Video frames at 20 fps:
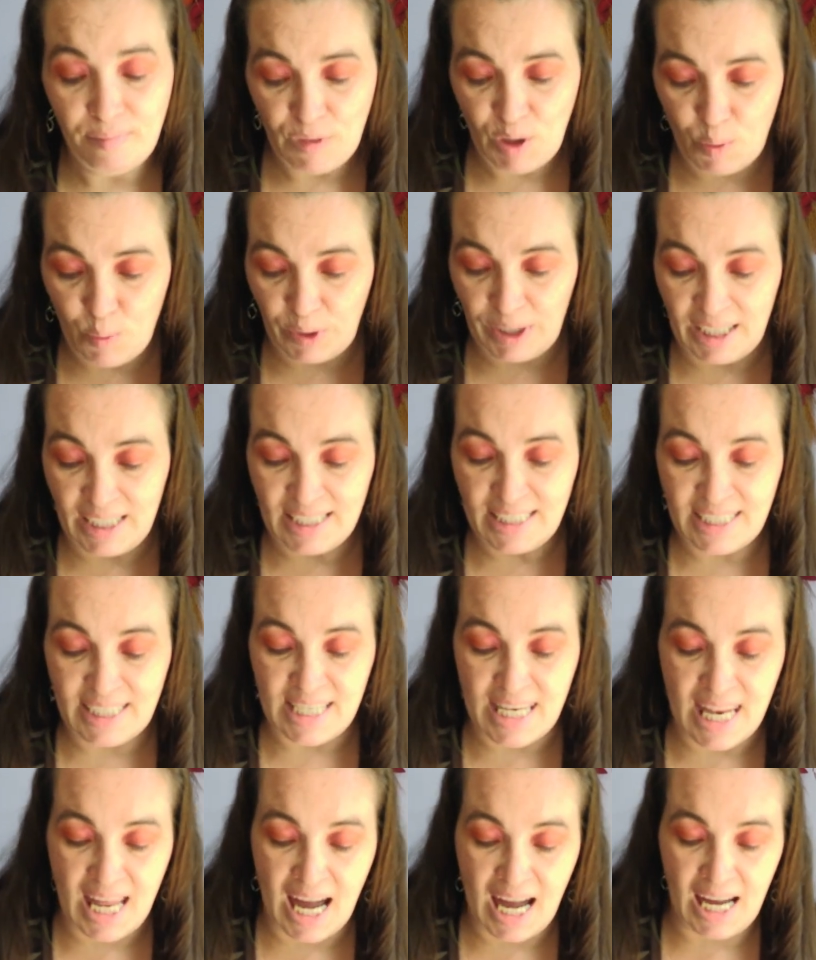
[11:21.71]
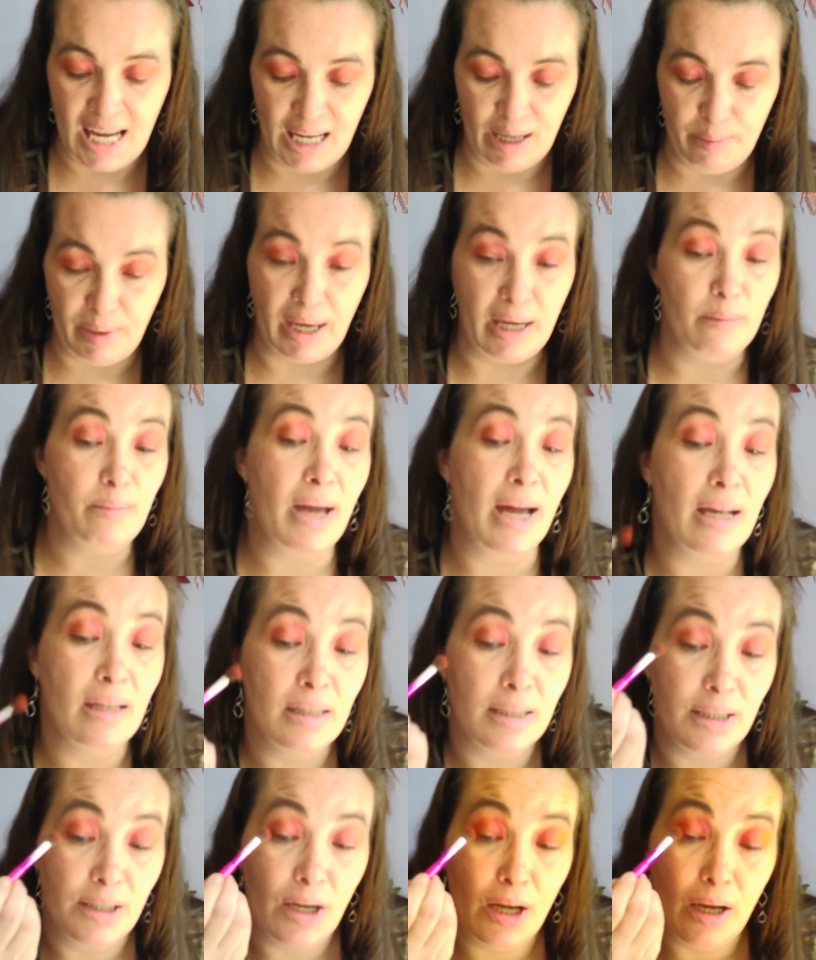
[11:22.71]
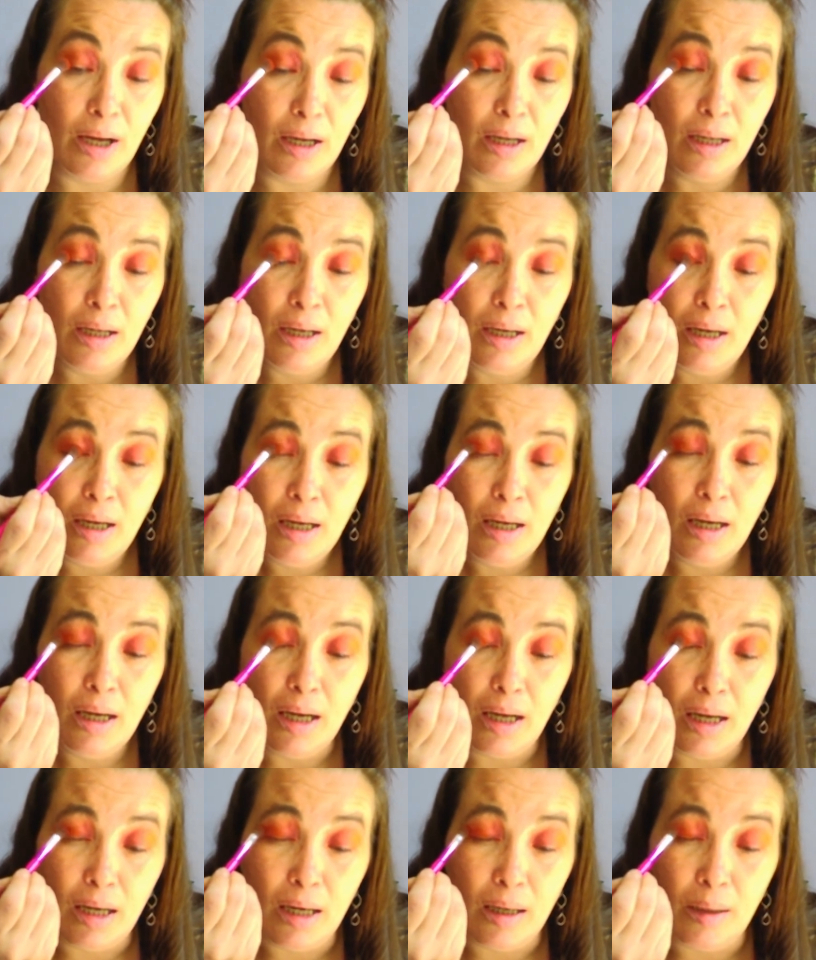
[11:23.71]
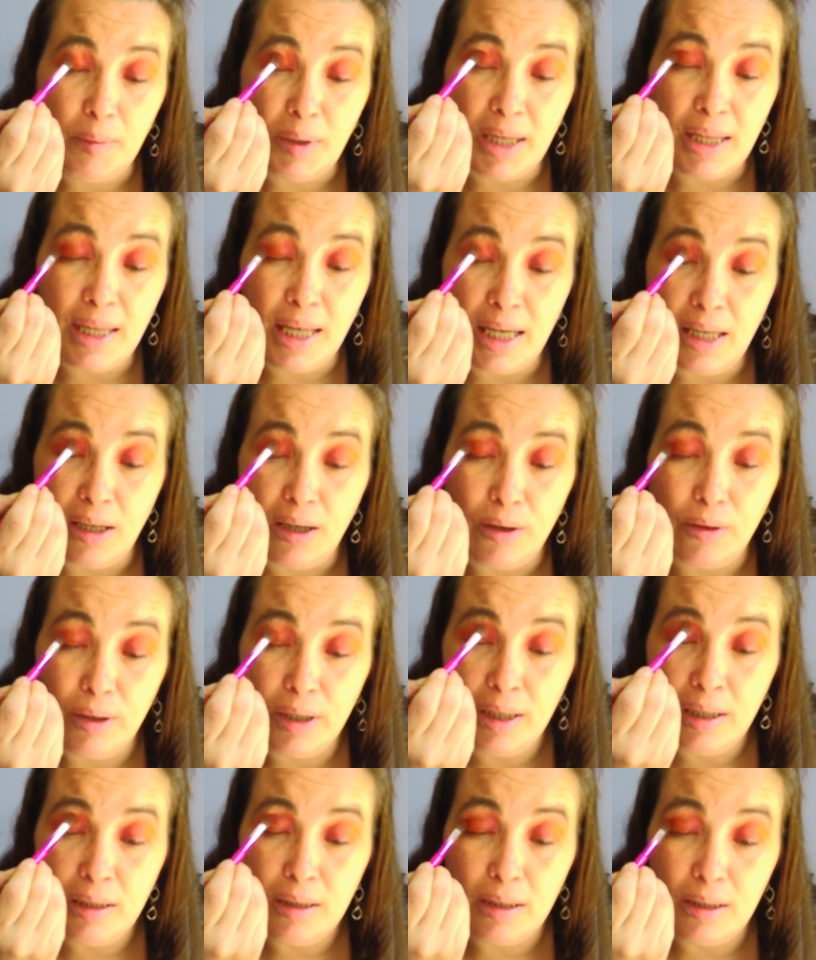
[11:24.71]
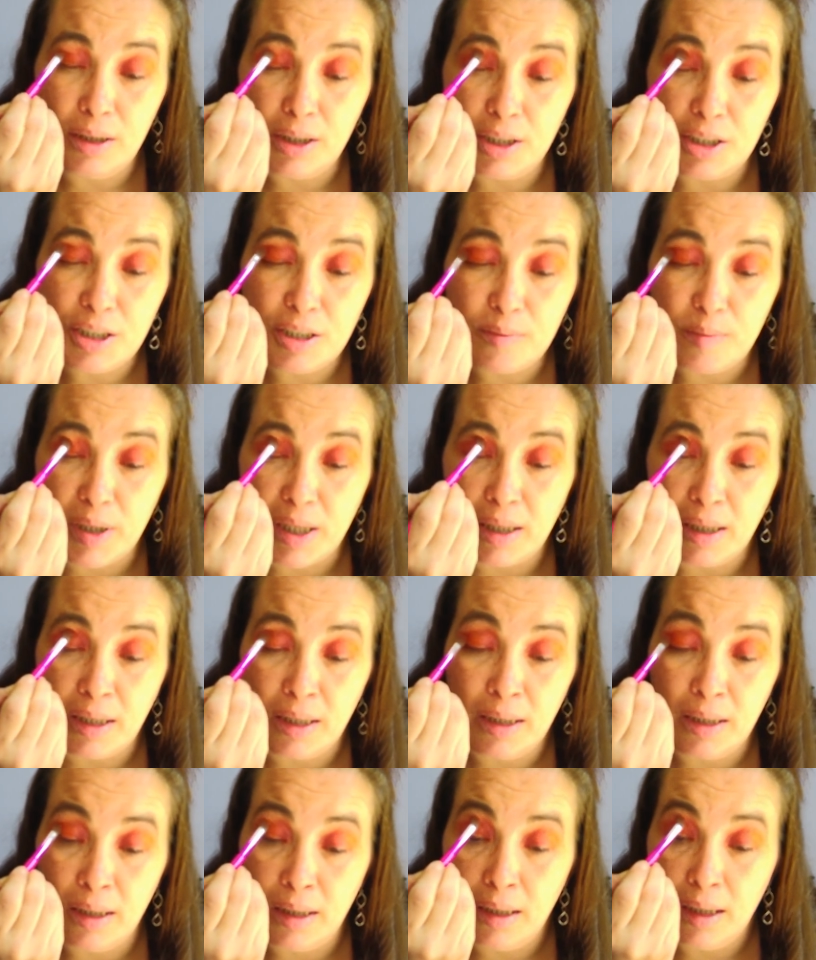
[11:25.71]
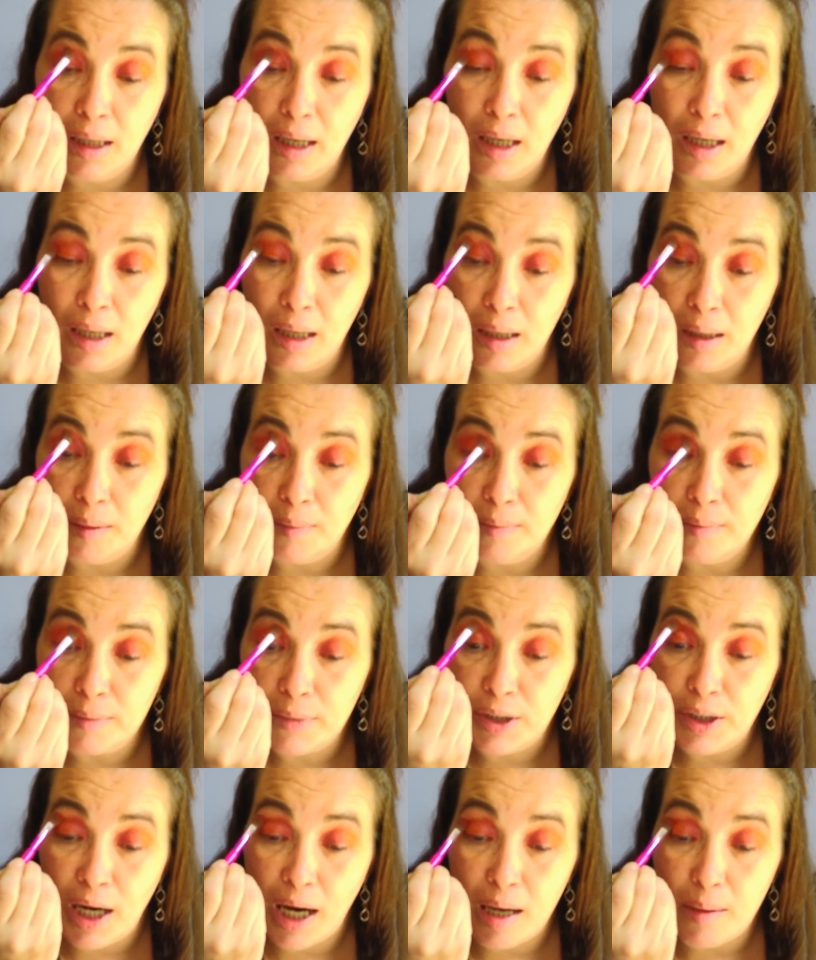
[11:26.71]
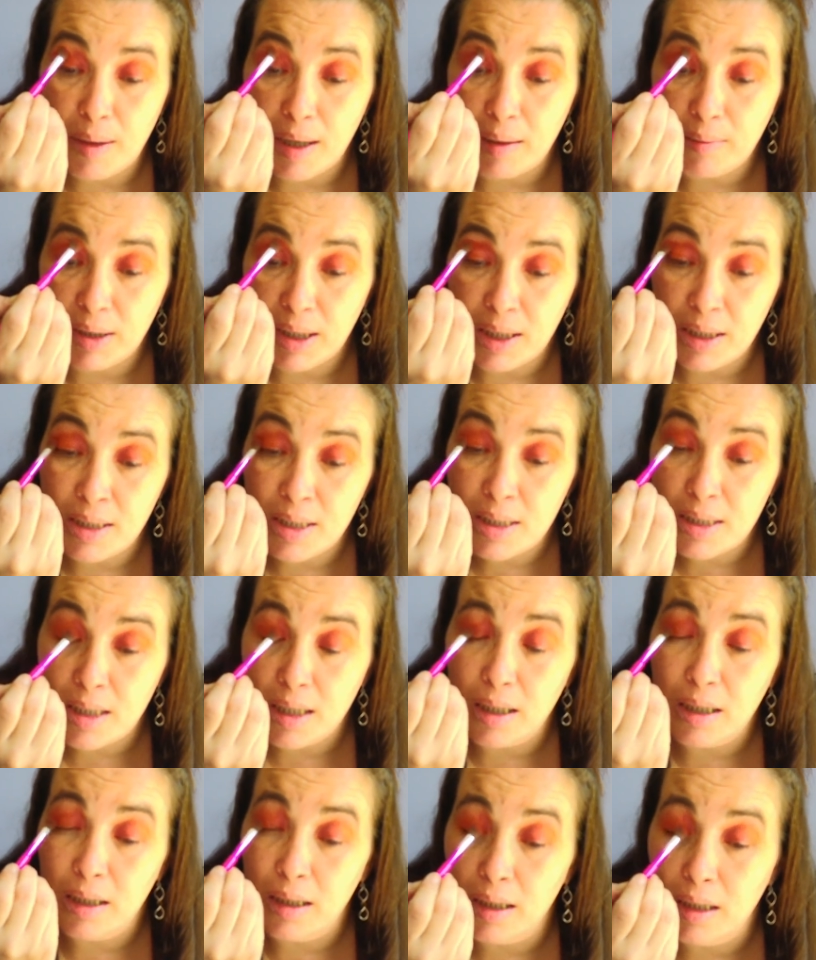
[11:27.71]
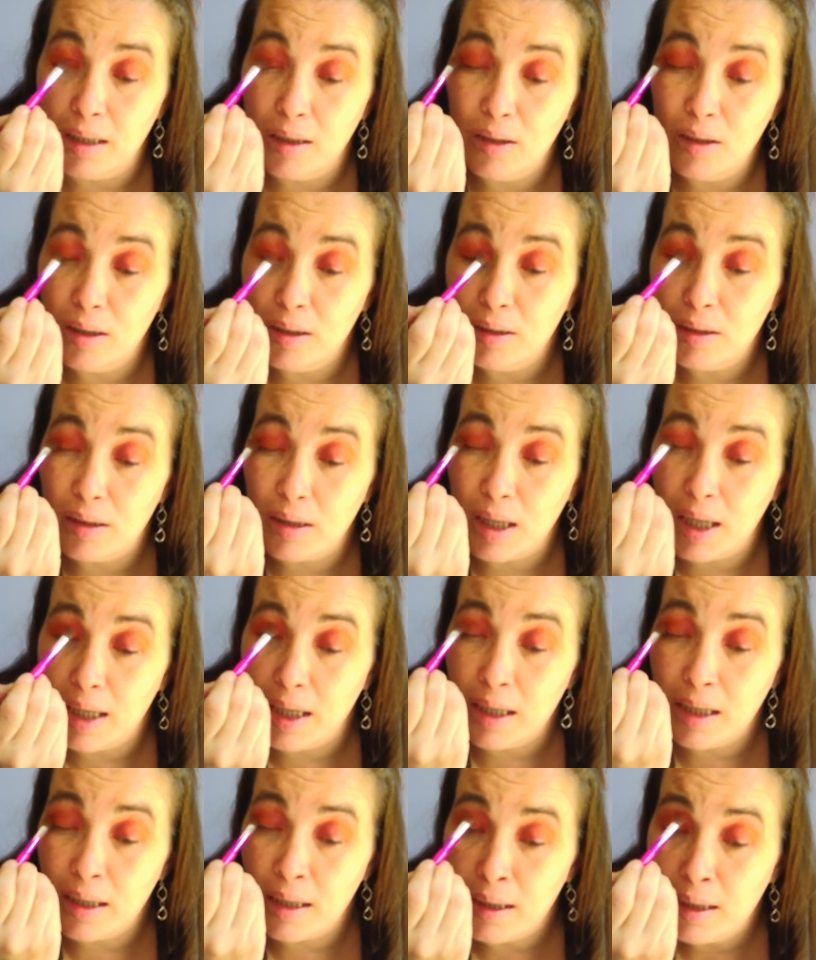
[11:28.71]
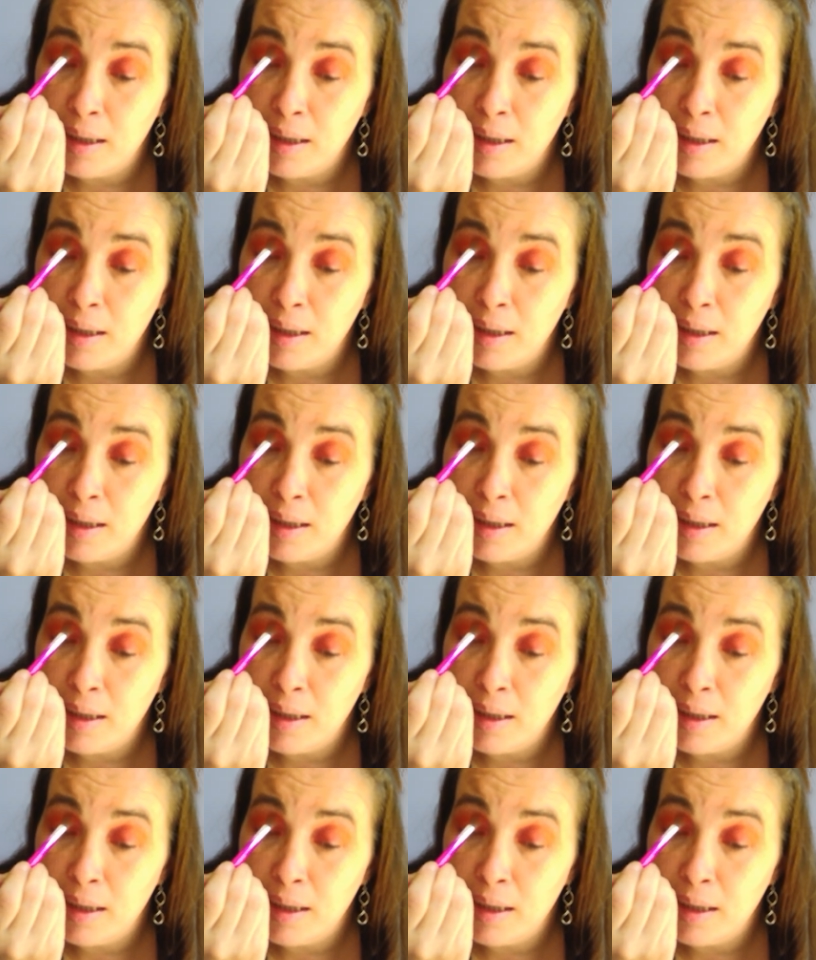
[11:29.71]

when it's not a bad palette at all. And they know it. They're just being crybabies and, like,